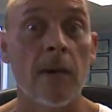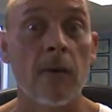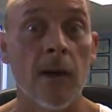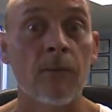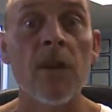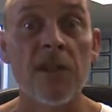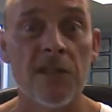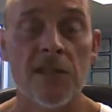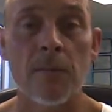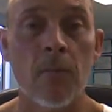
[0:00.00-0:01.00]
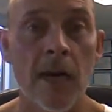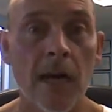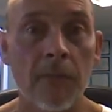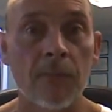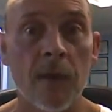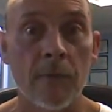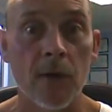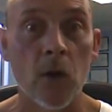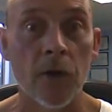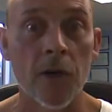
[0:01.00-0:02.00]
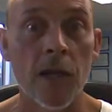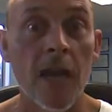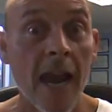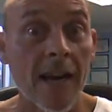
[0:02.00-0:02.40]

background just to break up that monotony.